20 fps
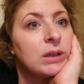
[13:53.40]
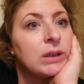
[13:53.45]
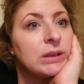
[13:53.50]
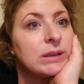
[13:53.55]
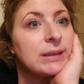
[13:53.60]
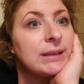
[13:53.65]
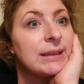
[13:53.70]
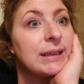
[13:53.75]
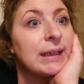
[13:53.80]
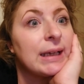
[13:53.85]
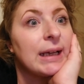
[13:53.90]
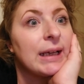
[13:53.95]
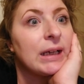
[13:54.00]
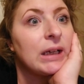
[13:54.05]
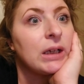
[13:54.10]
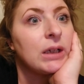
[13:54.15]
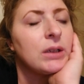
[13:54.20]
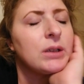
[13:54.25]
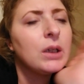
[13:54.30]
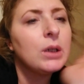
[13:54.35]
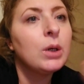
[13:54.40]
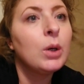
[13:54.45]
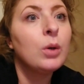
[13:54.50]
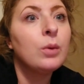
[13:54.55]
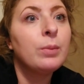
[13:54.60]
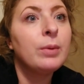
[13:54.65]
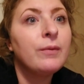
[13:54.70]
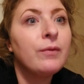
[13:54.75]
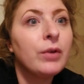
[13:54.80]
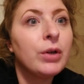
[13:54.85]
exciting.
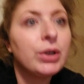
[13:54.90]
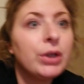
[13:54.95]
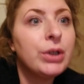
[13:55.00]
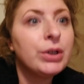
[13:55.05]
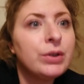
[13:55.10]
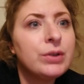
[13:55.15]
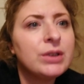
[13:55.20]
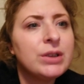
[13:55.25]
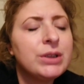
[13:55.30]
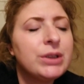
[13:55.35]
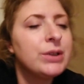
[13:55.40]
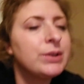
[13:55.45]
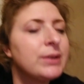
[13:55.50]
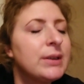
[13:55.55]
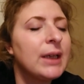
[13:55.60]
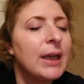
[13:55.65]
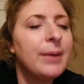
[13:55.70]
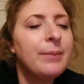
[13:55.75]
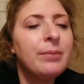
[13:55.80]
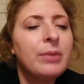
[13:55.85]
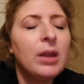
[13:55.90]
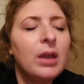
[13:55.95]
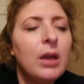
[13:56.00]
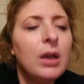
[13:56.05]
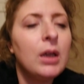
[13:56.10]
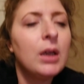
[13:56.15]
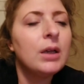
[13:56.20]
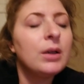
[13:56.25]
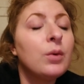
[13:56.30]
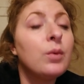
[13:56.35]
Hoping for good news on Tuesday.
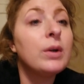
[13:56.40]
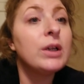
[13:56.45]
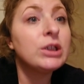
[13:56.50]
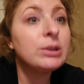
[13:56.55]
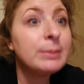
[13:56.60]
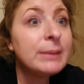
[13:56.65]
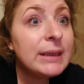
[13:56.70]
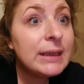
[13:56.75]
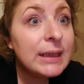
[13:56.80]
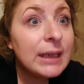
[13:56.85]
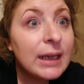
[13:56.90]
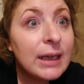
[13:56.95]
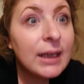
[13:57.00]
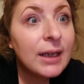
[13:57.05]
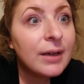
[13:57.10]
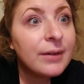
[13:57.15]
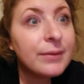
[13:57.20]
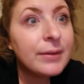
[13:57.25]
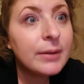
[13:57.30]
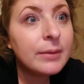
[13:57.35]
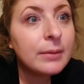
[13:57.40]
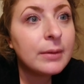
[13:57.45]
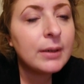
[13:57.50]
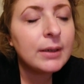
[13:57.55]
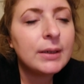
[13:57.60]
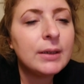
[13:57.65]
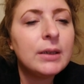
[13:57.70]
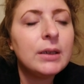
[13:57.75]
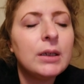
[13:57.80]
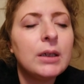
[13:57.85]
Wish me luck,
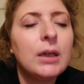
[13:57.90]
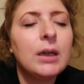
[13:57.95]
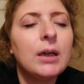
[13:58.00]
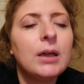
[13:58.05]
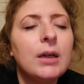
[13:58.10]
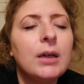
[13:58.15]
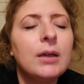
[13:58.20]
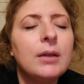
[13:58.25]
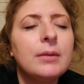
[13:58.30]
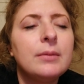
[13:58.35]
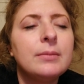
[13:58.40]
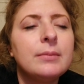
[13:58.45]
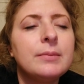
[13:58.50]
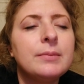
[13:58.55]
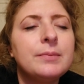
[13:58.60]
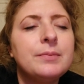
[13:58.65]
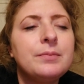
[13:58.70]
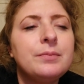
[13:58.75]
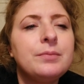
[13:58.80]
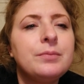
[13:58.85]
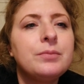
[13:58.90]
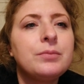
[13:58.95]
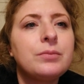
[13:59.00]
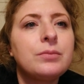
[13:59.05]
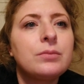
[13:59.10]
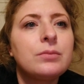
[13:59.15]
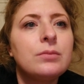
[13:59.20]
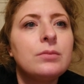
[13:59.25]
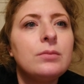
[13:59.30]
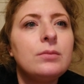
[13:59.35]
everyone. Um,
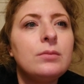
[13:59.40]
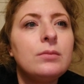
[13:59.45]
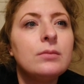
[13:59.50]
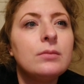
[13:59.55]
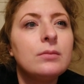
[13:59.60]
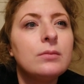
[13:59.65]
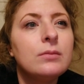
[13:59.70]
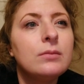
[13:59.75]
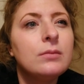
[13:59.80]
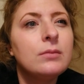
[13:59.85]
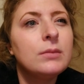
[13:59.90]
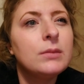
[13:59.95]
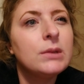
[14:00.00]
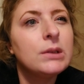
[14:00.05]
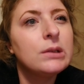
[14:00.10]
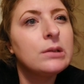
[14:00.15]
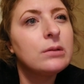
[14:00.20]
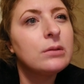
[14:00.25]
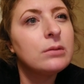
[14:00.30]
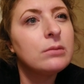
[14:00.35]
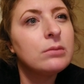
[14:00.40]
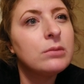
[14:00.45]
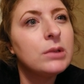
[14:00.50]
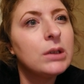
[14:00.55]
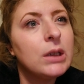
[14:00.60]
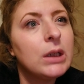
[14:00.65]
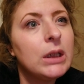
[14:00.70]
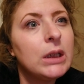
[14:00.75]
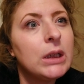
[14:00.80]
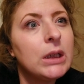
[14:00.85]
i
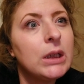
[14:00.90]
trying to